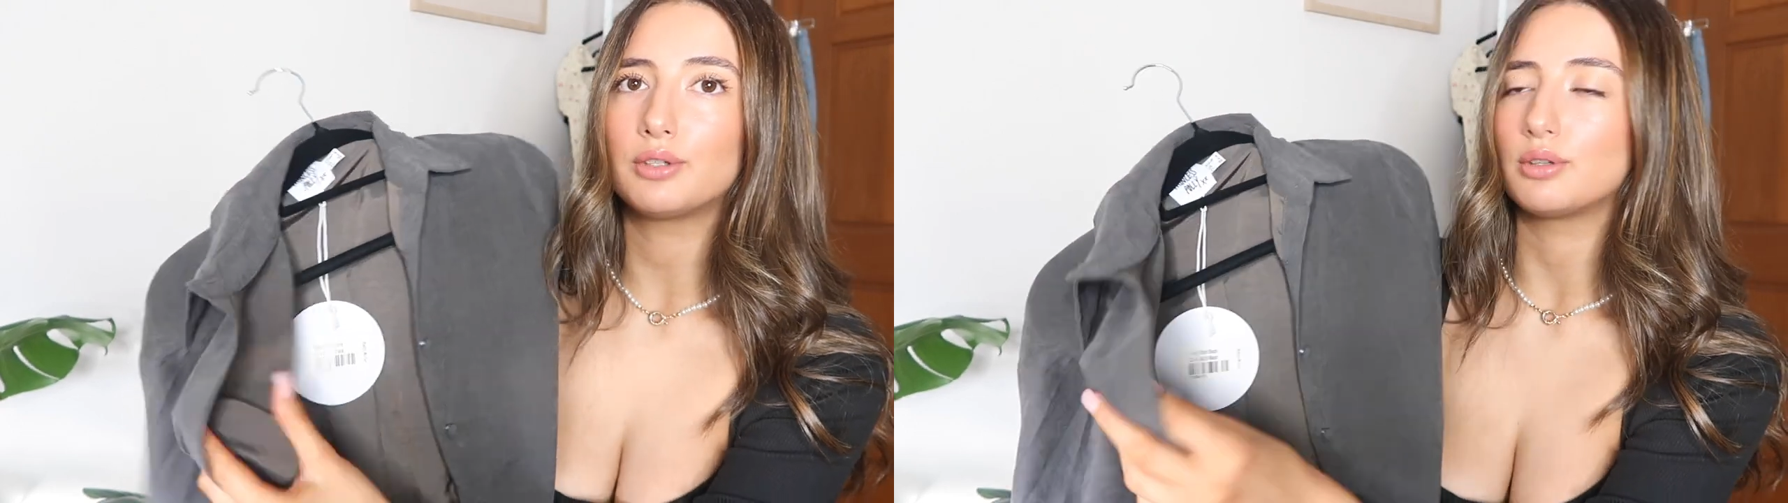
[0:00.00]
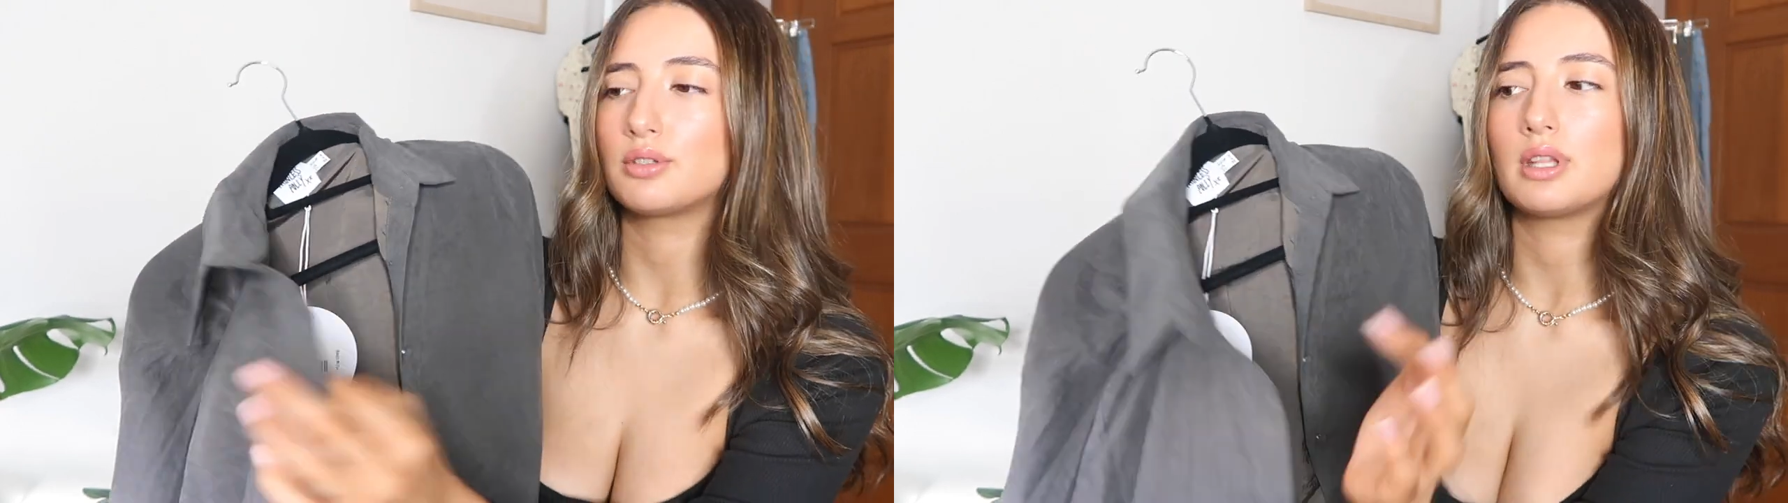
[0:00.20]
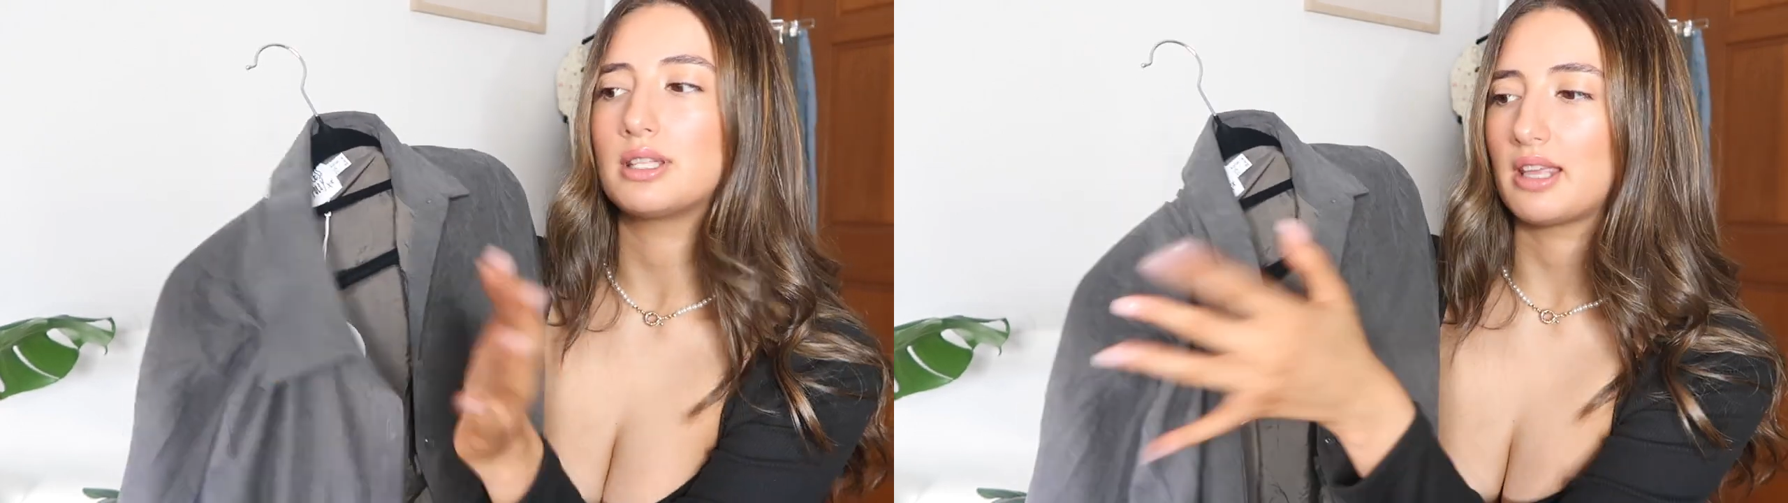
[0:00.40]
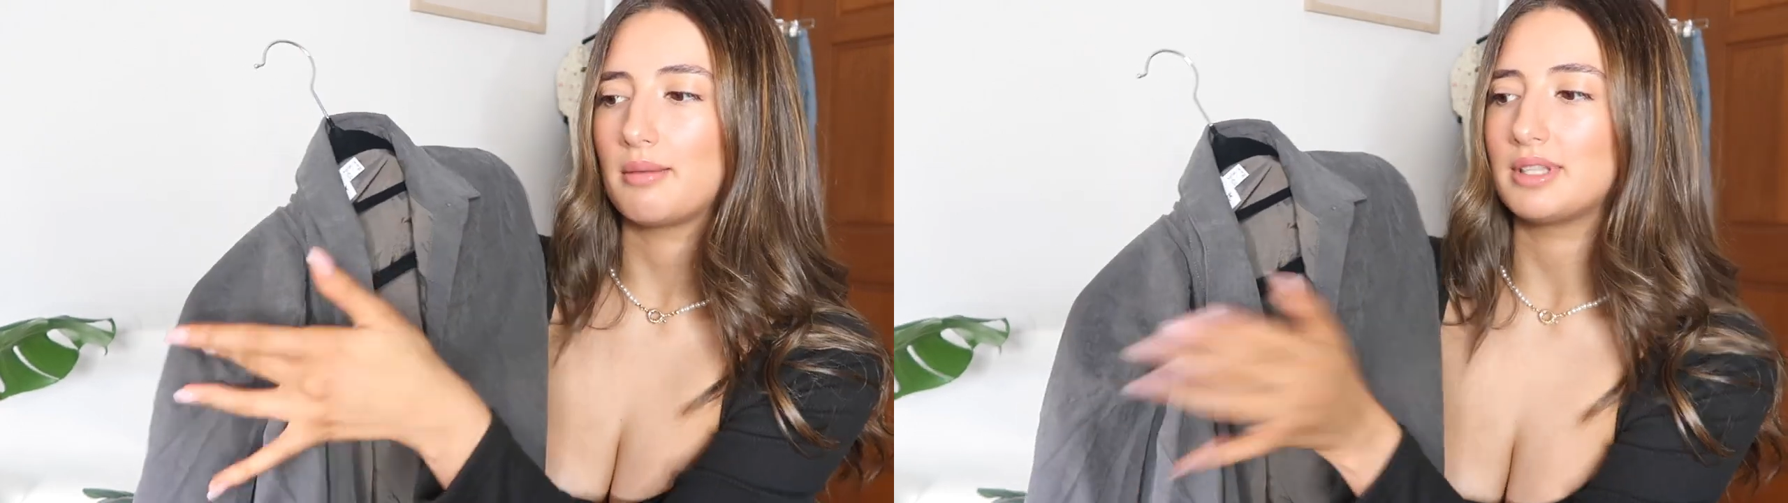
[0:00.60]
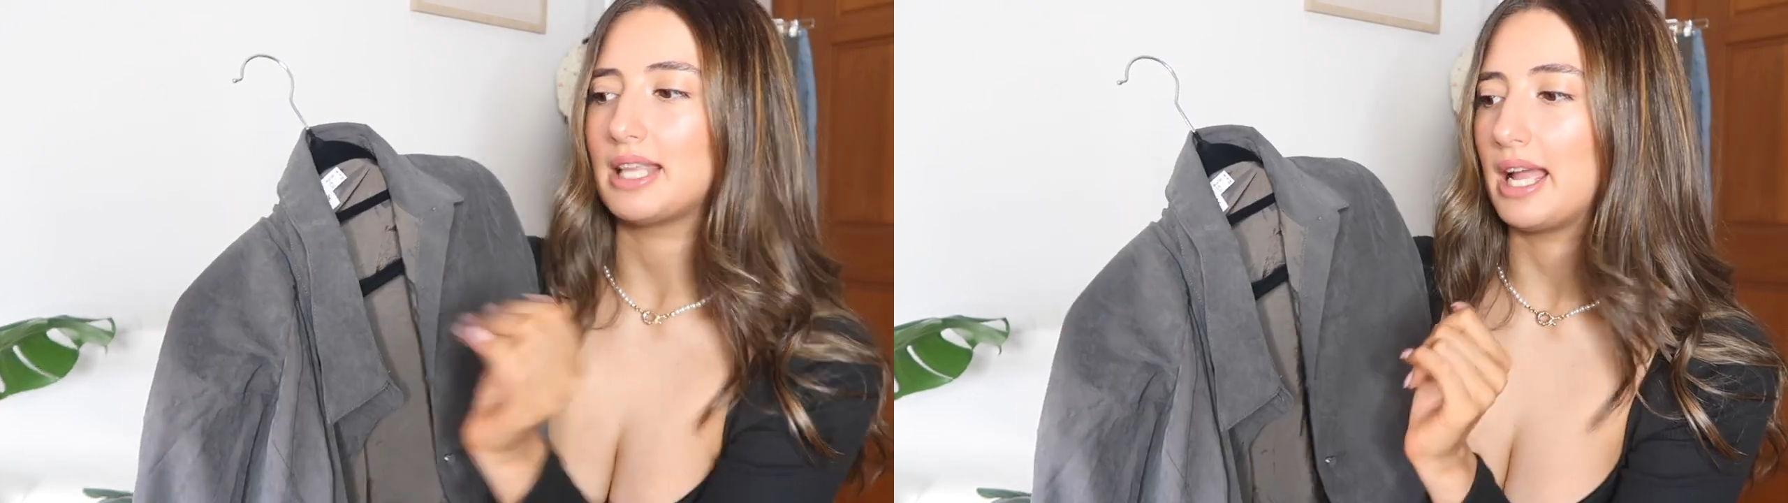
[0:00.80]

So it's not the same as the